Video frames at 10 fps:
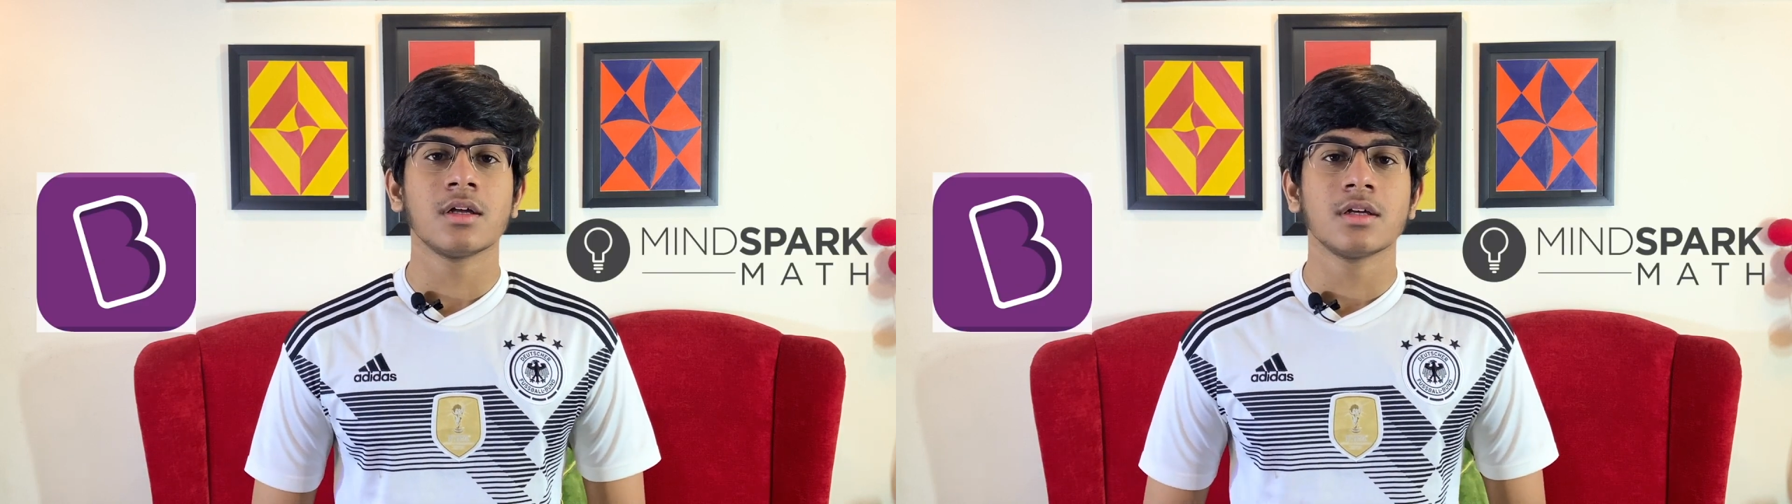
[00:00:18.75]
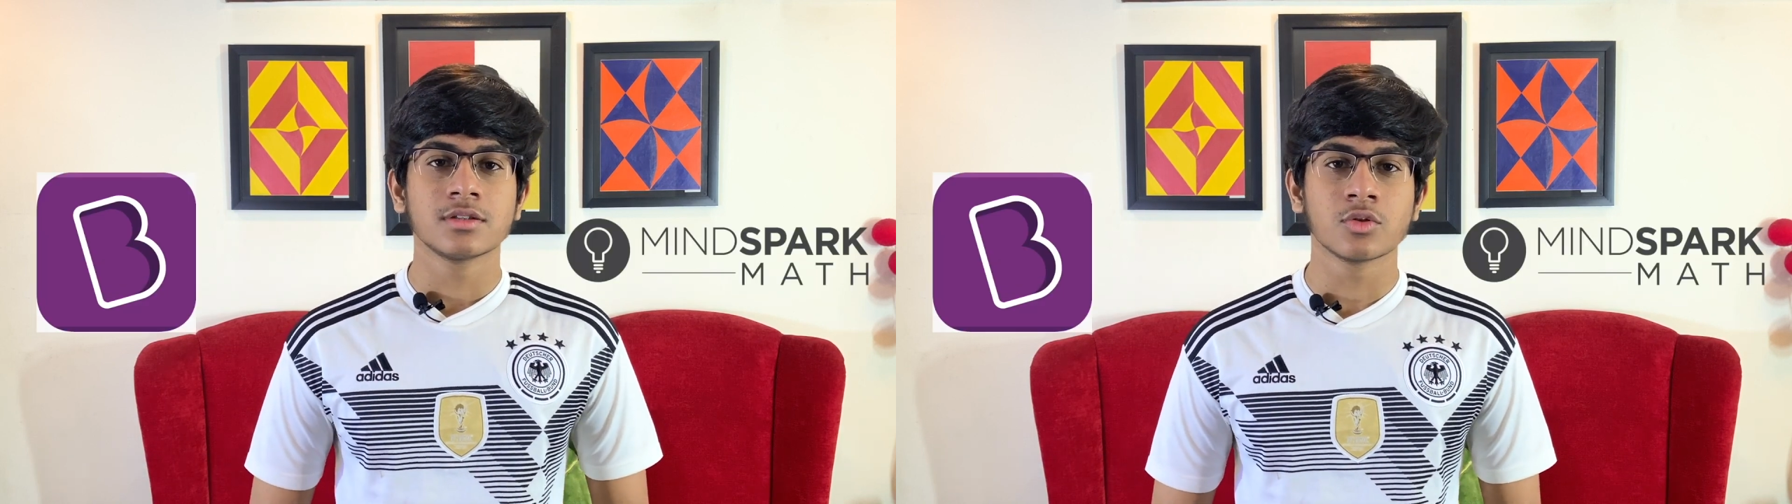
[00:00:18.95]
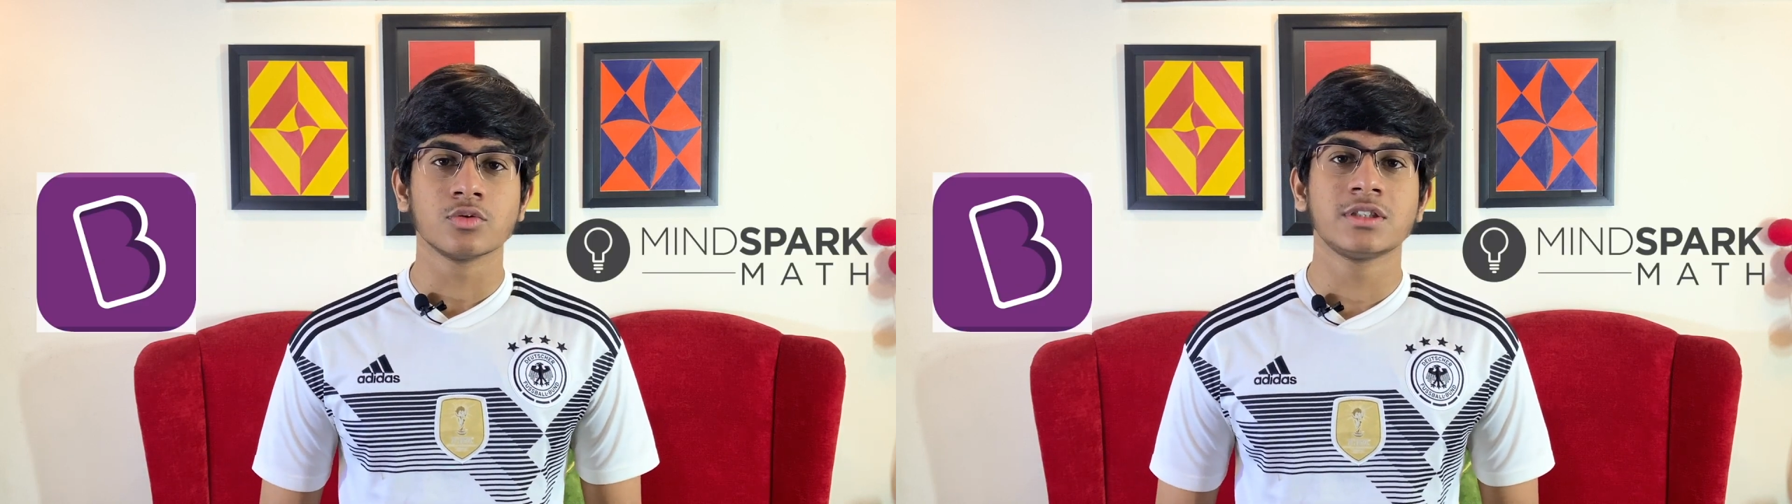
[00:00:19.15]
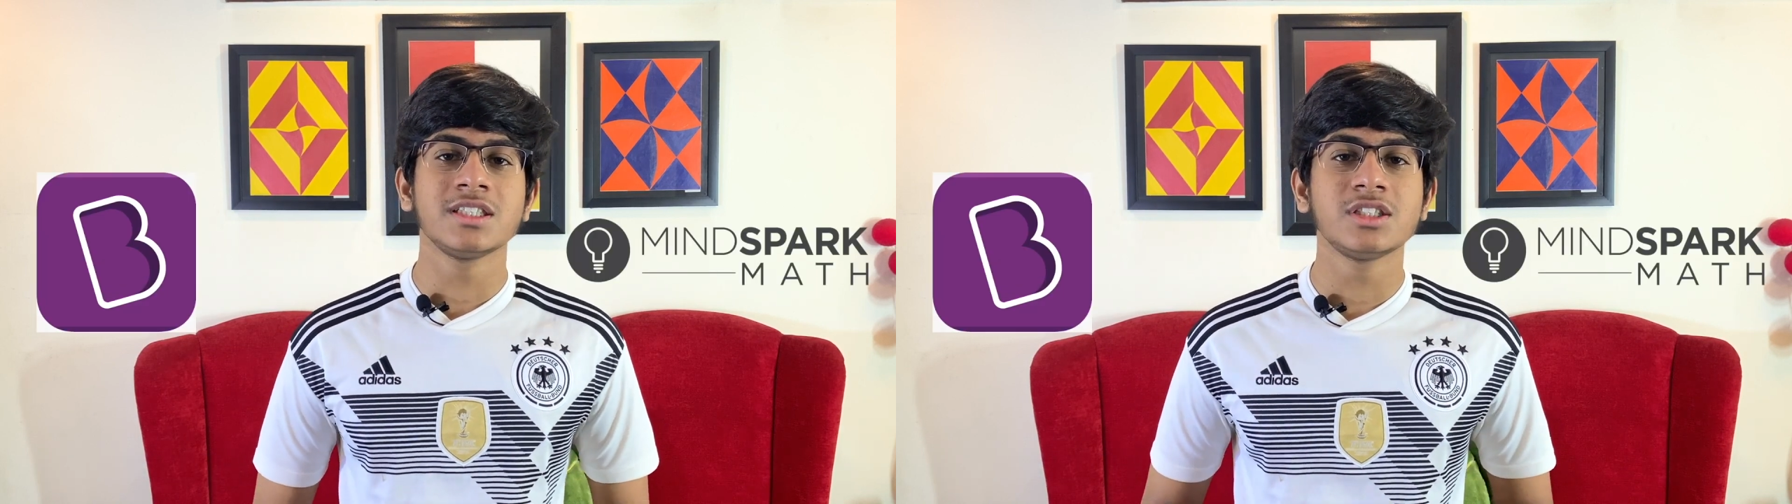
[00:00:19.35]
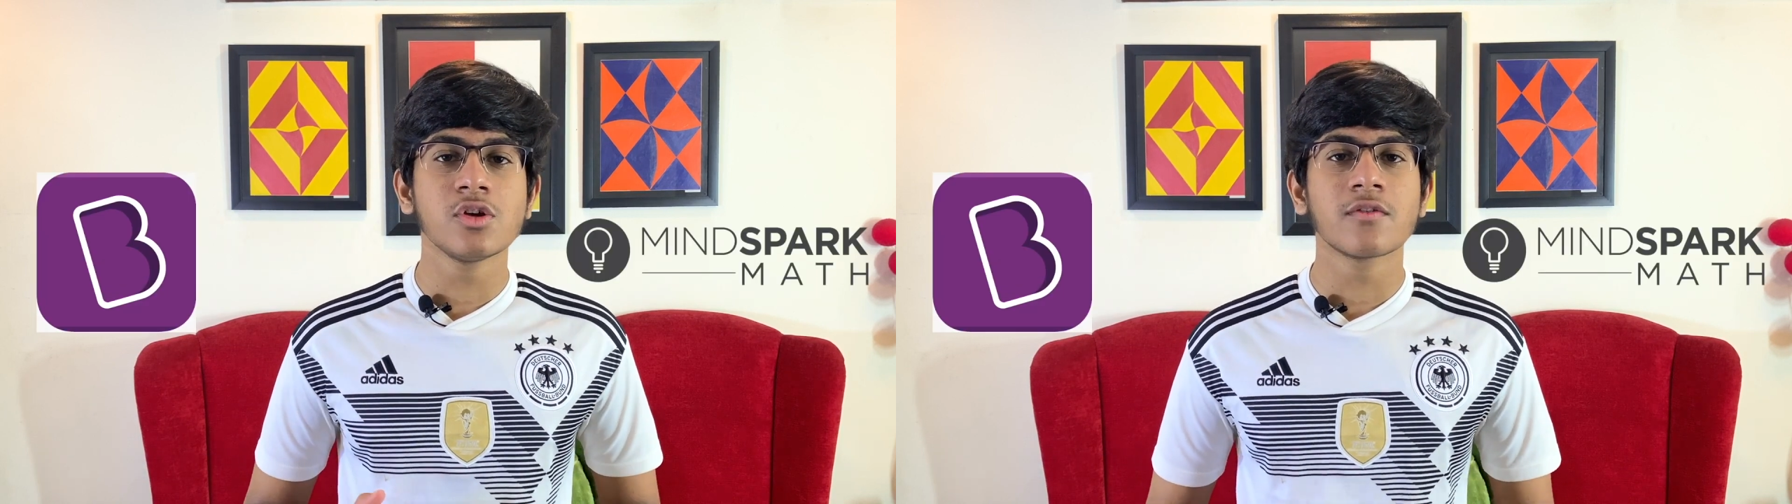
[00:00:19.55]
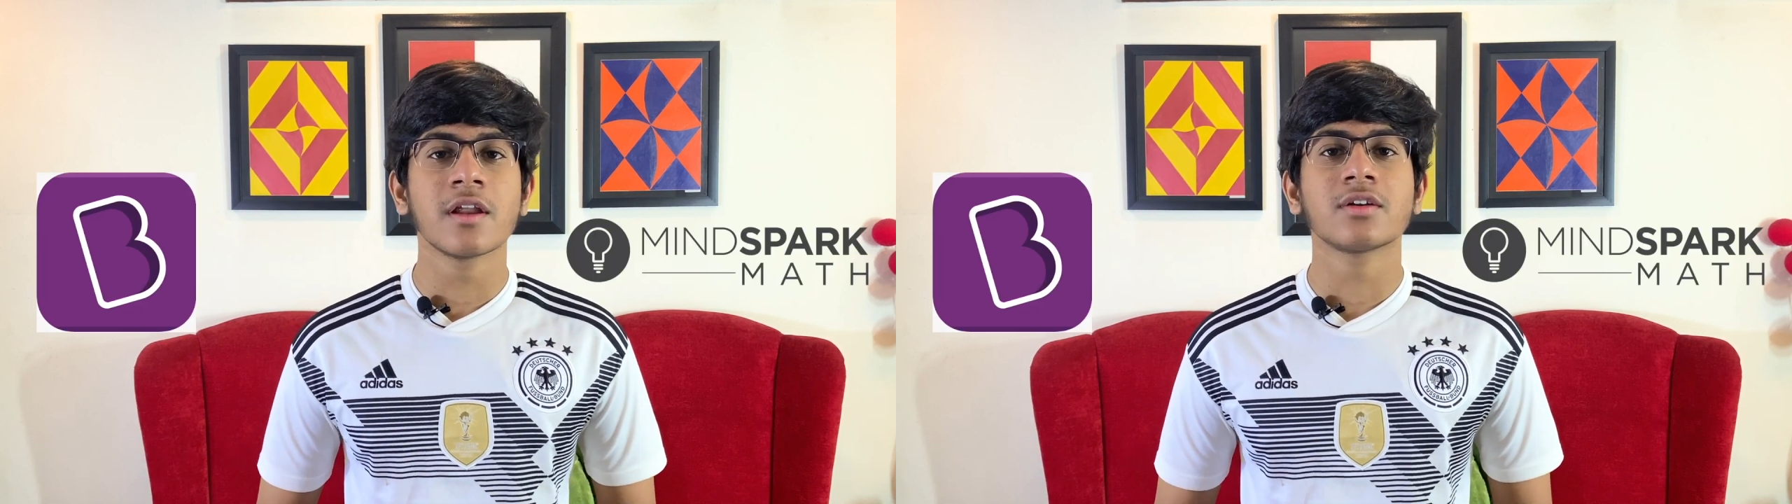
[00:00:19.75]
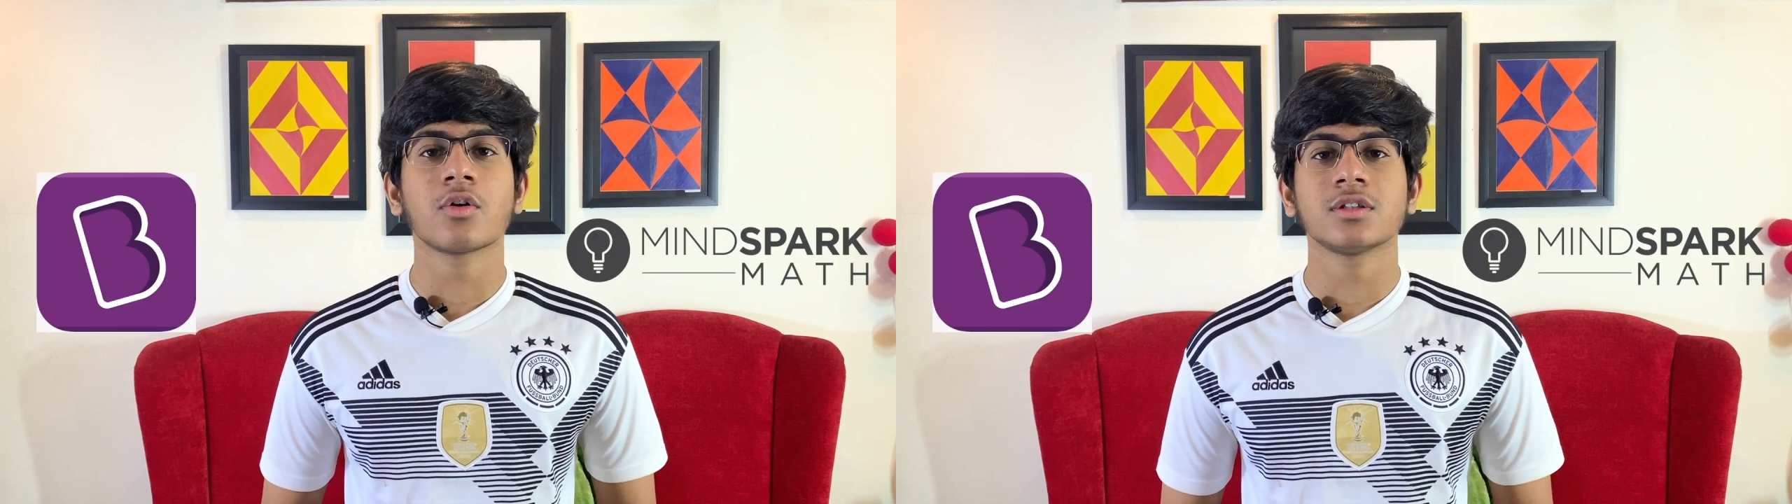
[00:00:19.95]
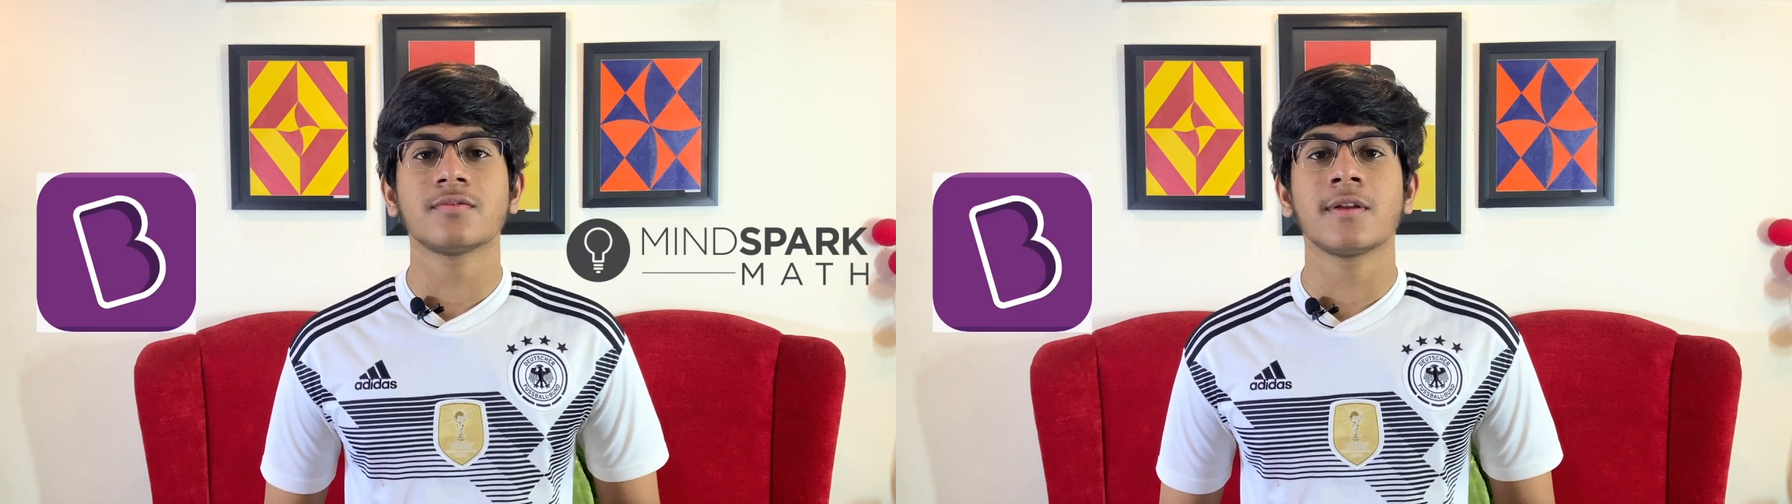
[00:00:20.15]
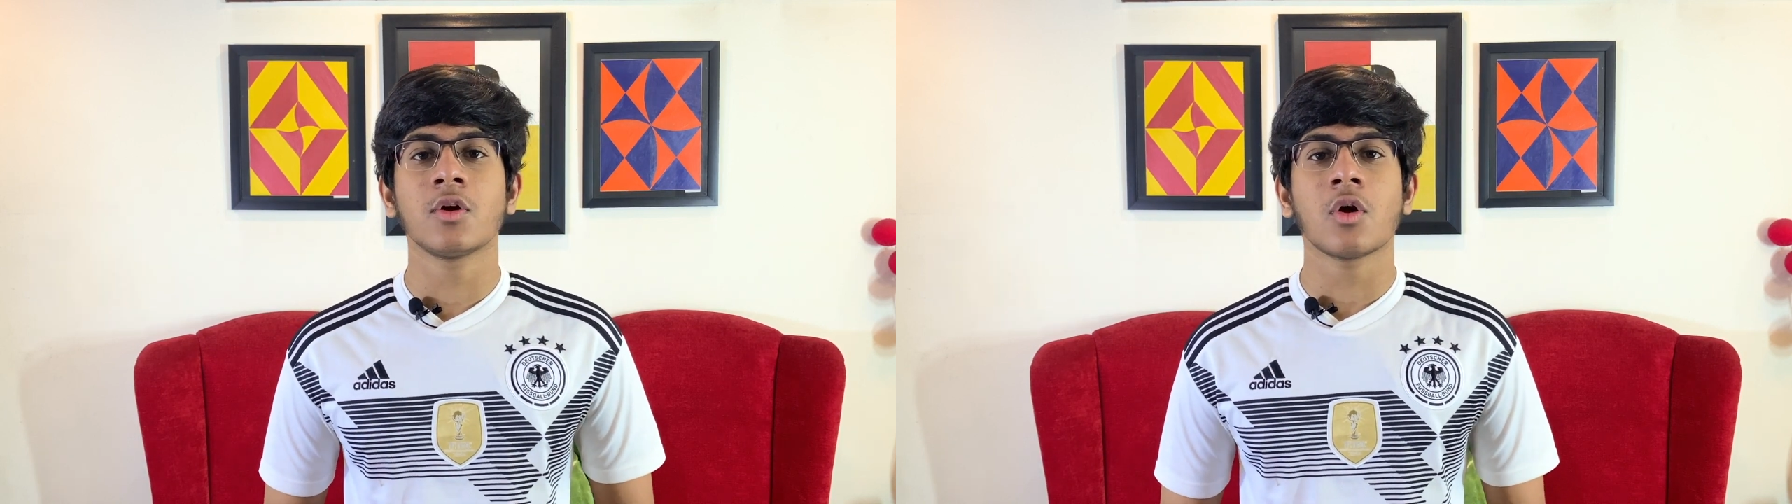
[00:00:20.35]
So, since you clicked on this video,